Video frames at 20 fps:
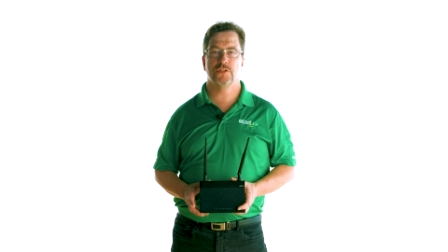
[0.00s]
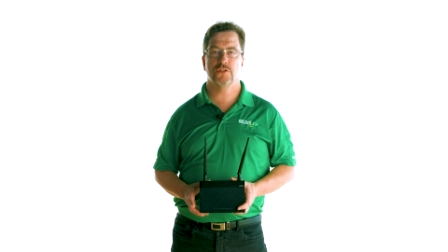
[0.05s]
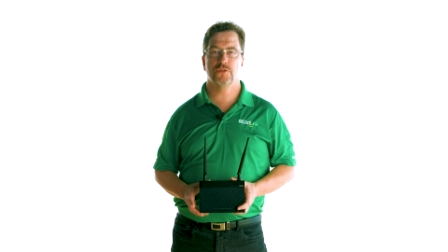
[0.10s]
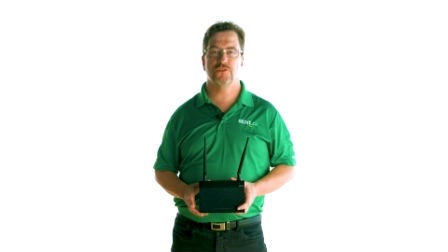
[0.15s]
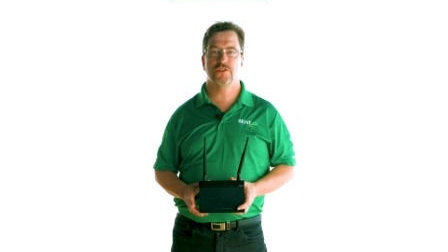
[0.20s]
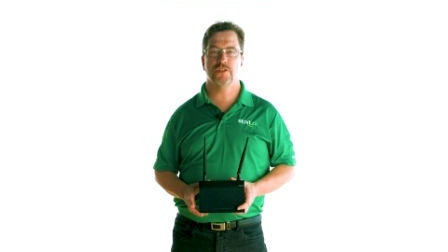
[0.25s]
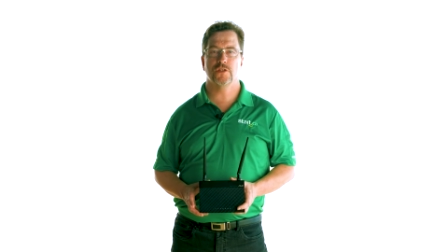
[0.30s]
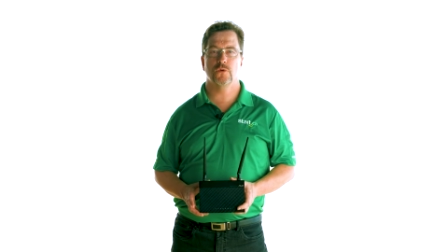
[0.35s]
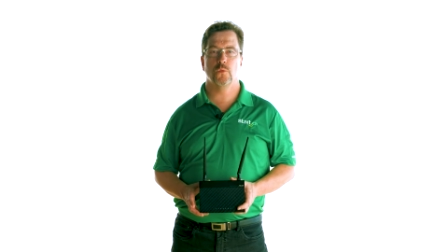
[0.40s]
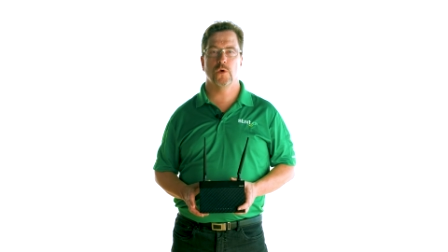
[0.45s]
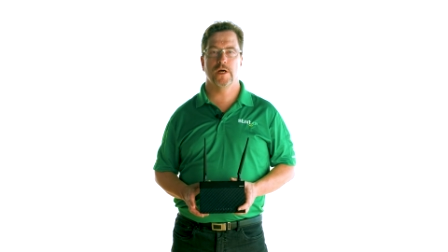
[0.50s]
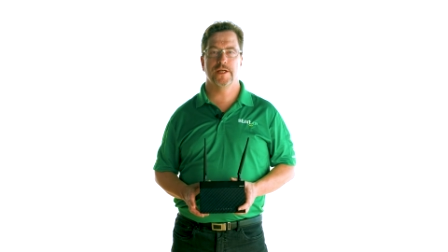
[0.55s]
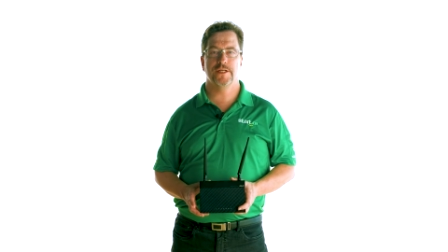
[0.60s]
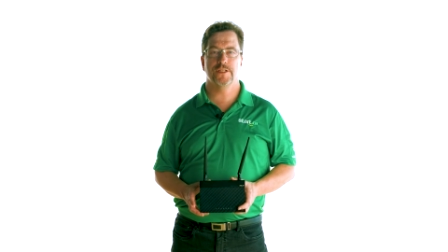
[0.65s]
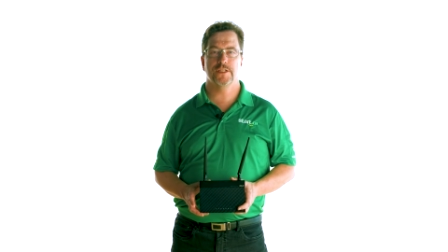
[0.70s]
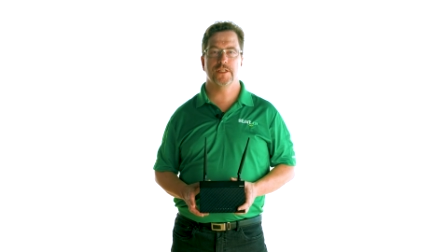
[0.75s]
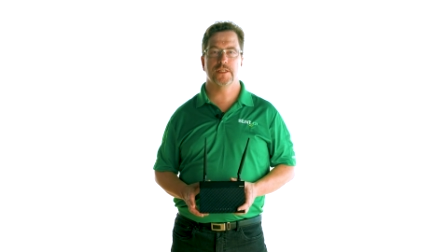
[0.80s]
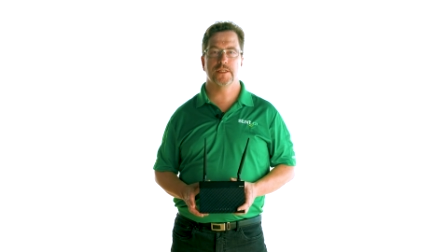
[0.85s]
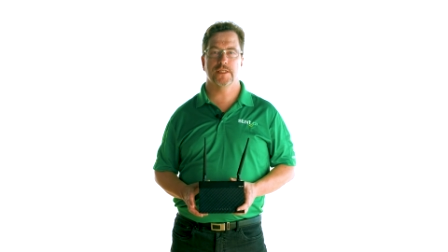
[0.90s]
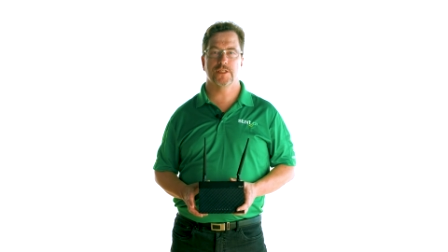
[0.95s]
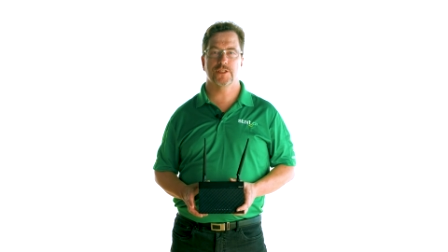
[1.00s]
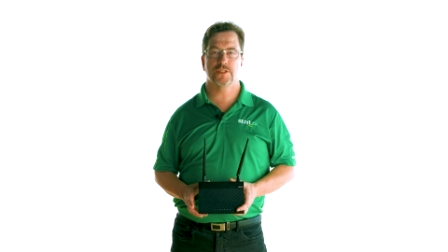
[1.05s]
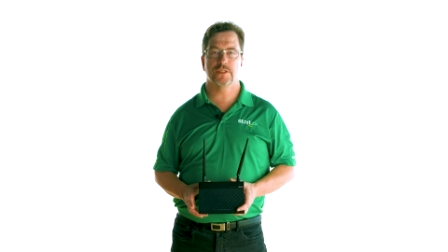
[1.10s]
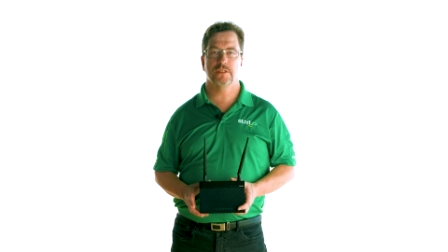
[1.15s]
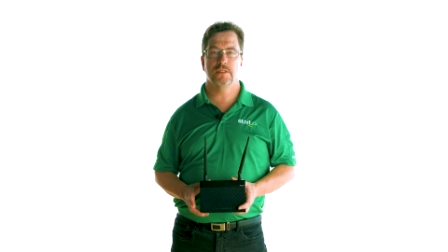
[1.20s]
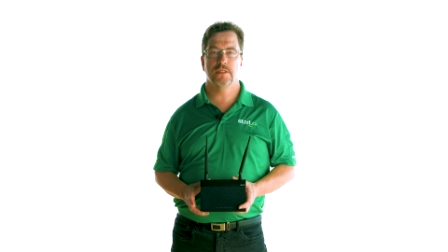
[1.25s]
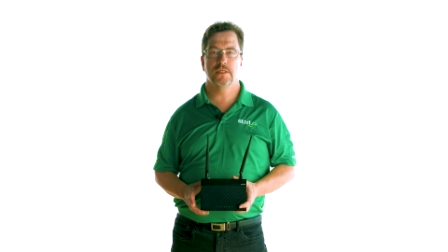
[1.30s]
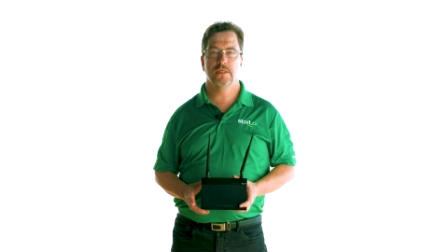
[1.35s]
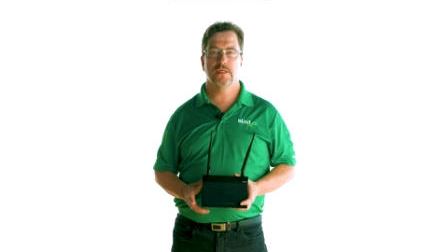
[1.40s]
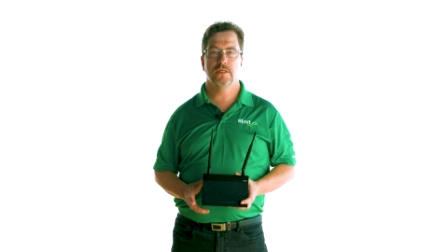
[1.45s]
using a wired
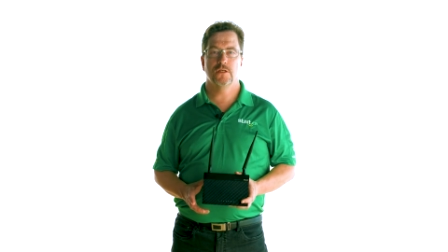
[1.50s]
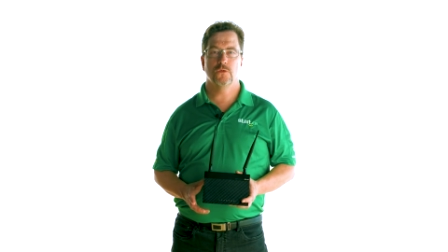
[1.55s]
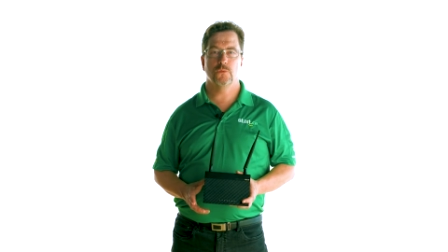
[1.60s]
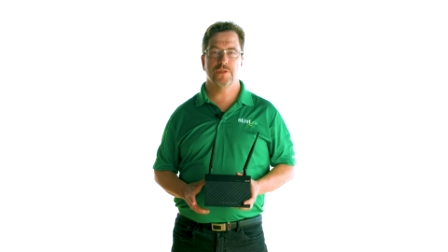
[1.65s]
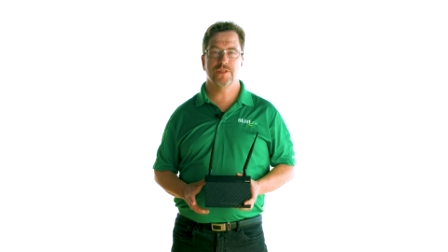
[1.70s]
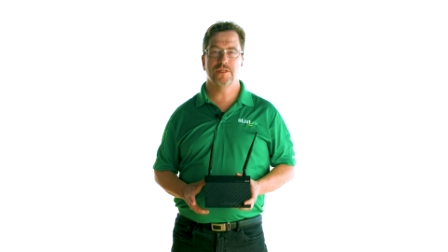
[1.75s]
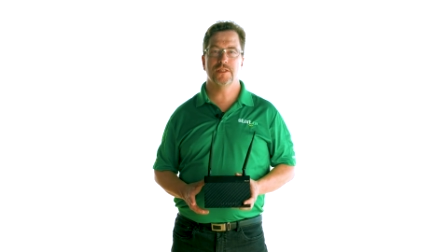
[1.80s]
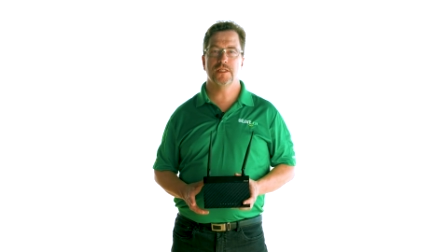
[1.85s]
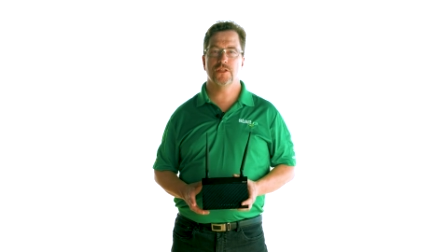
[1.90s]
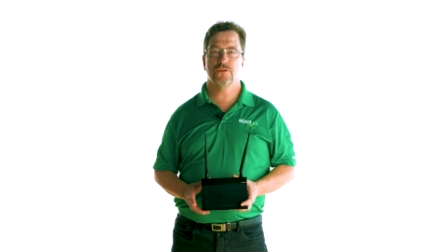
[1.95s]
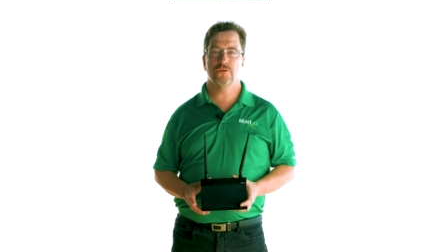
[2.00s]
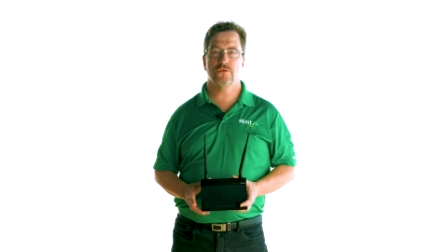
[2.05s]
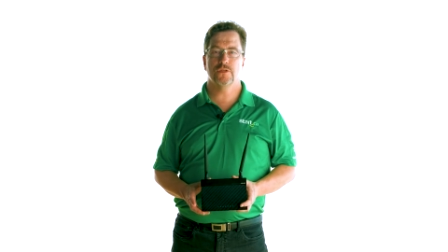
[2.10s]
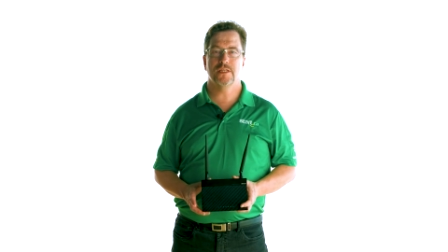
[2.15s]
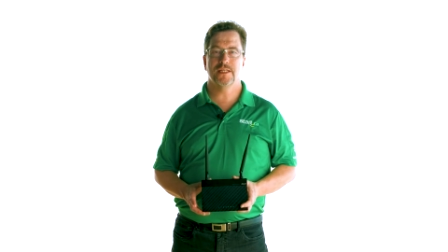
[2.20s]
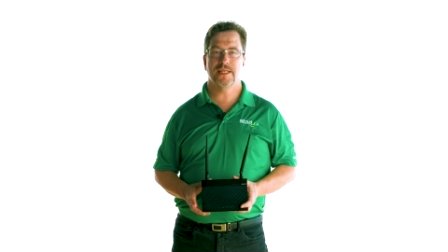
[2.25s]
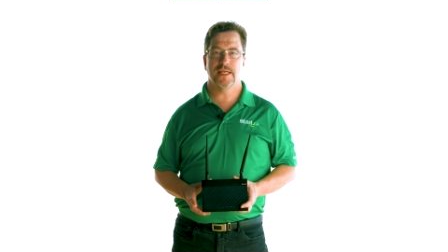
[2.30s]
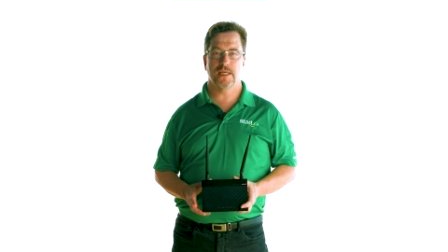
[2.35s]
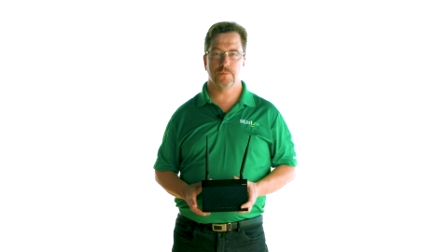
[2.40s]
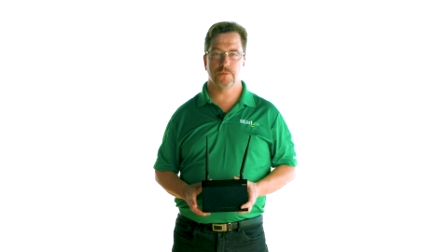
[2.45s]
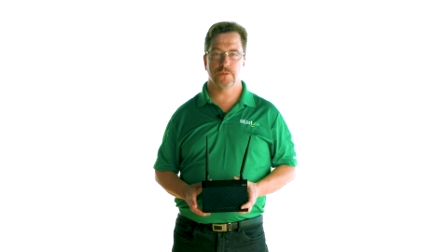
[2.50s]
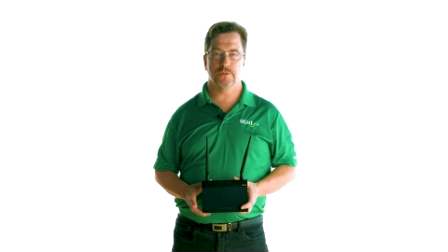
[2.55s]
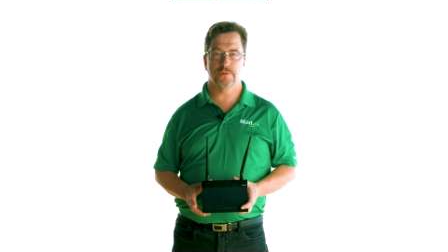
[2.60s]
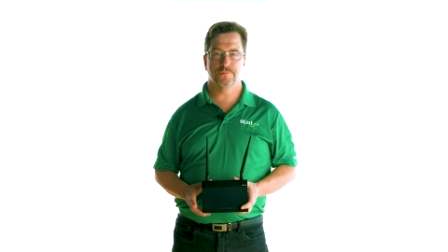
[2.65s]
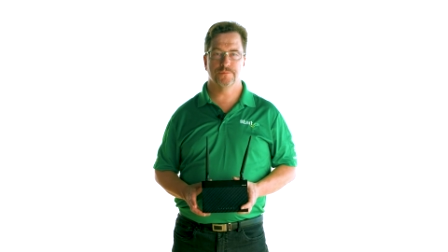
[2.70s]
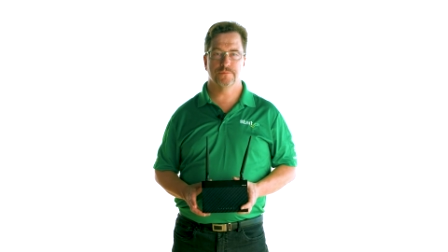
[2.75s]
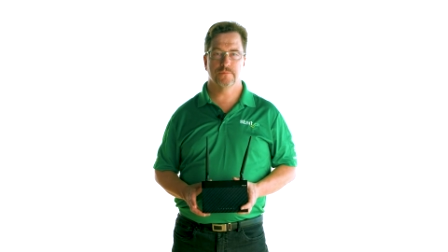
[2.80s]
connection with an Ethernet cable.